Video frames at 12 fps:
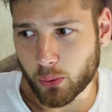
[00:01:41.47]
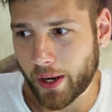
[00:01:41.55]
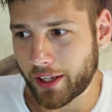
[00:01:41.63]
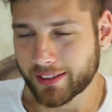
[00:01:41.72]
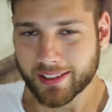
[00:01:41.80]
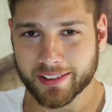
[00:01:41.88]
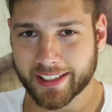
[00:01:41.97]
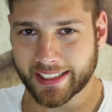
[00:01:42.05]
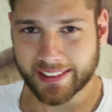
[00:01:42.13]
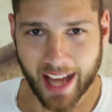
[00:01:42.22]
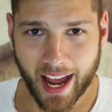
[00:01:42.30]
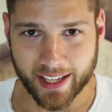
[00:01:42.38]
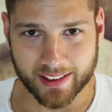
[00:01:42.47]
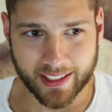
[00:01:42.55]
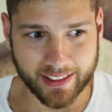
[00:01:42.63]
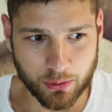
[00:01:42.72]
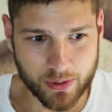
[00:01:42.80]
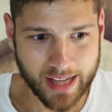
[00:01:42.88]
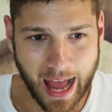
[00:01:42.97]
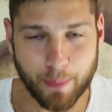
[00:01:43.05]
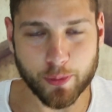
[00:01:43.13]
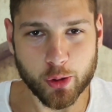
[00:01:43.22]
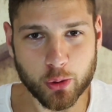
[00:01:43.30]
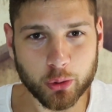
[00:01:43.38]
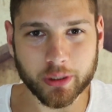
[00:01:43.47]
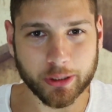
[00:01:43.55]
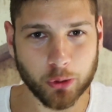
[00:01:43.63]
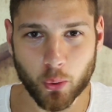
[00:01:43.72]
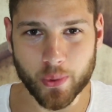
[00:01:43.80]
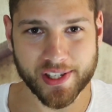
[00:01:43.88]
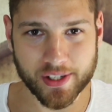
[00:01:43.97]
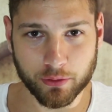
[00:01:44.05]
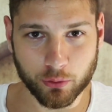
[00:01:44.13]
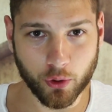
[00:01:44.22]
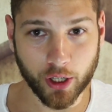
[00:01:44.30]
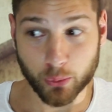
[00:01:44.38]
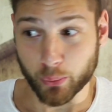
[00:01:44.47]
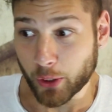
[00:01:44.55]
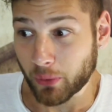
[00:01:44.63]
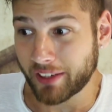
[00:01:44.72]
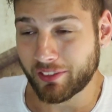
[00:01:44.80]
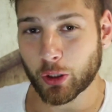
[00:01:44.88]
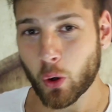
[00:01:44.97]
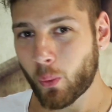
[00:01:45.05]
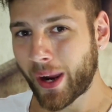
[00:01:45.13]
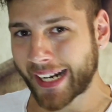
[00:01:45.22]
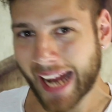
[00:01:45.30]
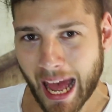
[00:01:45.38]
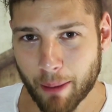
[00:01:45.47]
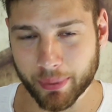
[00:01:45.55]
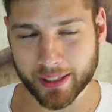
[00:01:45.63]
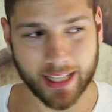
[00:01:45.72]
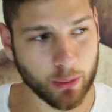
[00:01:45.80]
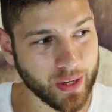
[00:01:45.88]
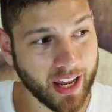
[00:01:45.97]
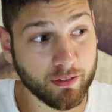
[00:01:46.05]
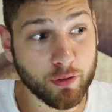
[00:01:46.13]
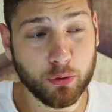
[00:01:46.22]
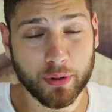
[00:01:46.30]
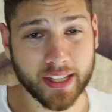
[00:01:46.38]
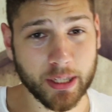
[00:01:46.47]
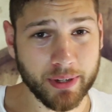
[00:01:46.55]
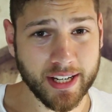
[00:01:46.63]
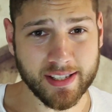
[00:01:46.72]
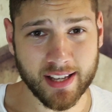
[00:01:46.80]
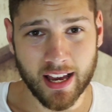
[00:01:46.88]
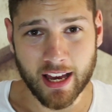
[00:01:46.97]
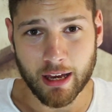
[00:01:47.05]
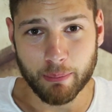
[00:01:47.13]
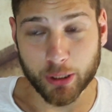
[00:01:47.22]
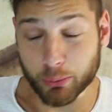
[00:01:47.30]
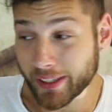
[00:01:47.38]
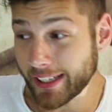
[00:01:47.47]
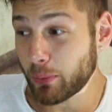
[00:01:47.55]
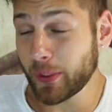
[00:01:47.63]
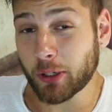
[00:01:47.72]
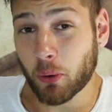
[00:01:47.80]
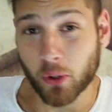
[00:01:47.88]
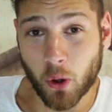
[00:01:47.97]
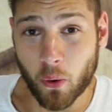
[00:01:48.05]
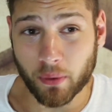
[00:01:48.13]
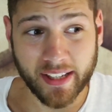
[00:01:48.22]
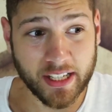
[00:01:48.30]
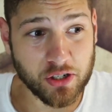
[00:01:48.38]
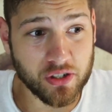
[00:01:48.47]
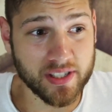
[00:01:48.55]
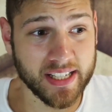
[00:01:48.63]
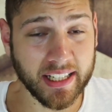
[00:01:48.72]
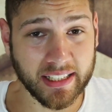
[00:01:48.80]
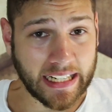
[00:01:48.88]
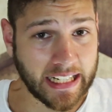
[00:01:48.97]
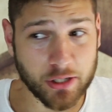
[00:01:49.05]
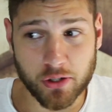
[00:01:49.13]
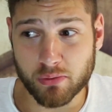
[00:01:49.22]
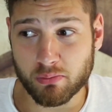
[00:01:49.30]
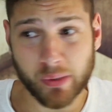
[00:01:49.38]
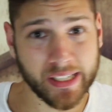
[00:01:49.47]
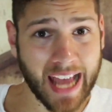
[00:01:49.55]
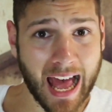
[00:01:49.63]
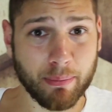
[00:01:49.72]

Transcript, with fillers: the way until they died. Like, there was absolutely no reason for it. We don't even know why it happened. Like, we have a few theories, but really we don't know. They just did, and it just really